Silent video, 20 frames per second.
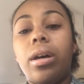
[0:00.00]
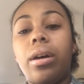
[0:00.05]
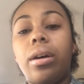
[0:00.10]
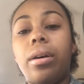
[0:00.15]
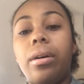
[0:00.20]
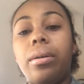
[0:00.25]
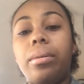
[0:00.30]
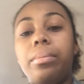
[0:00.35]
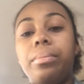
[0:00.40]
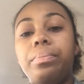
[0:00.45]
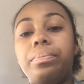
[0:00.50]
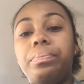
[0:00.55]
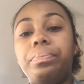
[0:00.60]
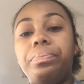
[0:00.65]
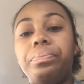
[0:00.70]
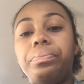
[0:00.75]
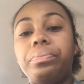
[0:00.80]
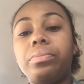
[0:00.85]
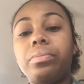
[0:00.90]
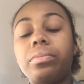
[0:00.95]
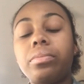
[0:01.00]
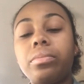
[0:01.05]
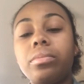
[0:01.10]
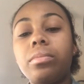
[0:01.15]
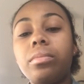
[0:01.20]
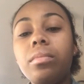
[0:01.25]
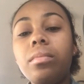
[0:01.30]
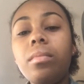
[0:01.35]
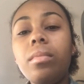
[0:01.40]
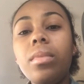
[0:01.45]

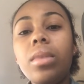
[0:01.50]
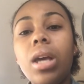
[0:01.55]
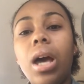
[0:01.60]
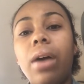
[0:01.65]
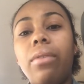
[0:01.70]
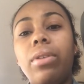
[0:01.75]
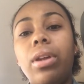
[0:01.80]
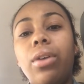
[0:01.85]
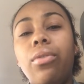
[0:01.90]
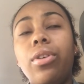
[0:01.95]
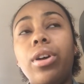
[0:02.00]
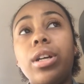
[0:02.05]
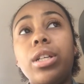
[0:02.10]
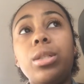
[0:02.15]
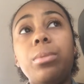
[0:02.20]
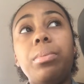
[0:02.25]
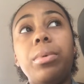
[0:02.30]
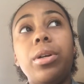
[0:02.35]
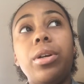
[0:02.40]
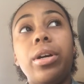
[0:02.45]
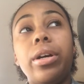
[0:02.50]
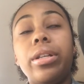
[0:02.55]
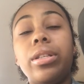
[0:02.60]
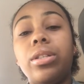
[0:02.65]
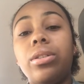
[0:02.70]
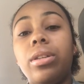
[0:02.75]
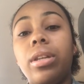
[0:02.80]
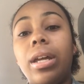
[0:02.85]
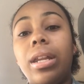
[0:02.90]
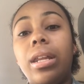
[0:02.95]
I've never
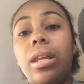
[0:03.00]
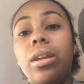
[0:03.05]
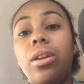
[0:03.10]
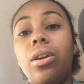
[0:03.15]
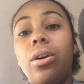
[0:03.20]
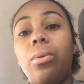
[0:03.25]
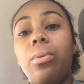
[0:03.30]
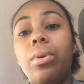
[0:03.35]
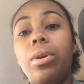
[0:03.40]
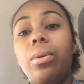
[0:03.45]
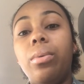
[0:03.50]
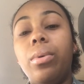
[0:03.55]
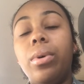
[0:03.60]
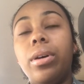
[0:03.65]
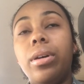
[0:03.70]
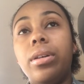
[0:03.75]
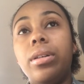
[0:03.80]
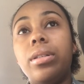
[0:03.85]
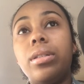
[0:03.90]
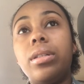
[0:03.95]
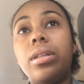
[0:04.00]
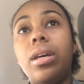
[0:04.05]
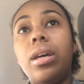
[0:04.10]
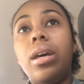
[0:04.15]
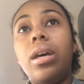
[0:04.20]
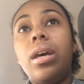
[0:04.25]
experienced, and I didn't know what it was.